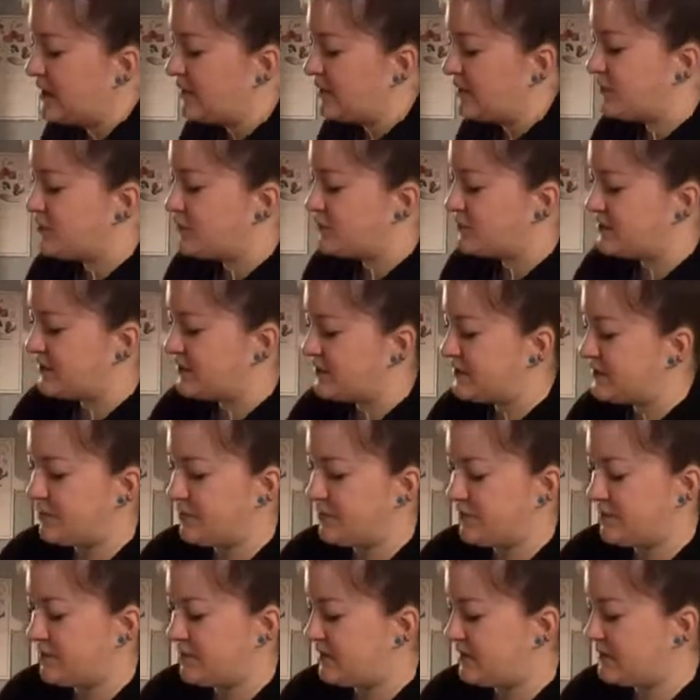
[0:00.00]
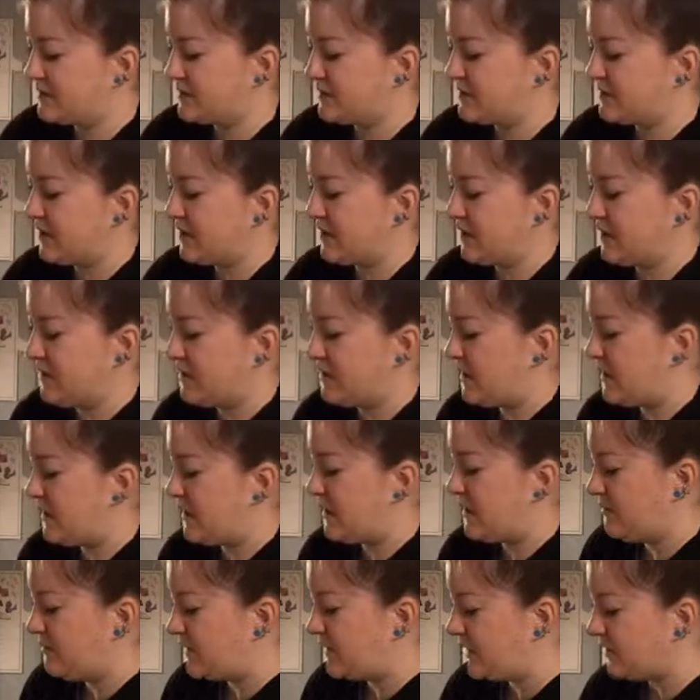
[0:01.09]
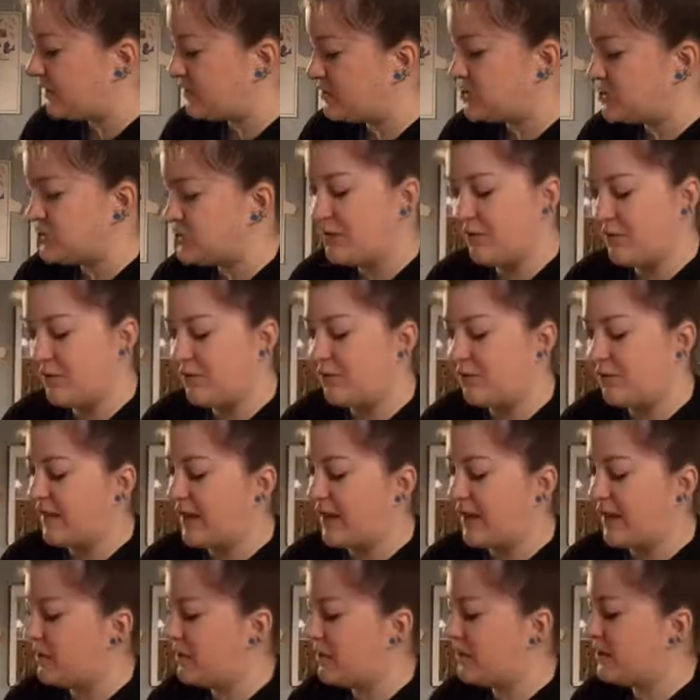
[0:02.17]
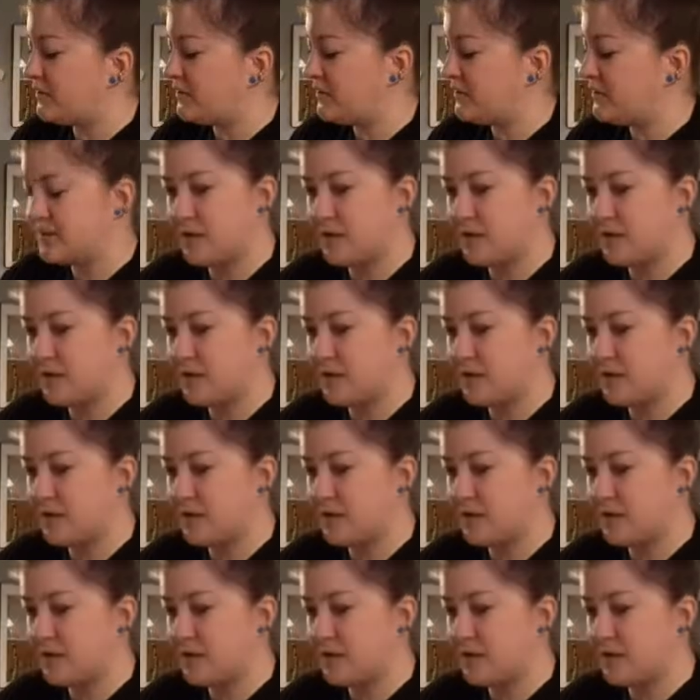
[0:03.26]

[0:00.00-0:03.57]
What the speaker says: If you did put these on a baking sheet with flour,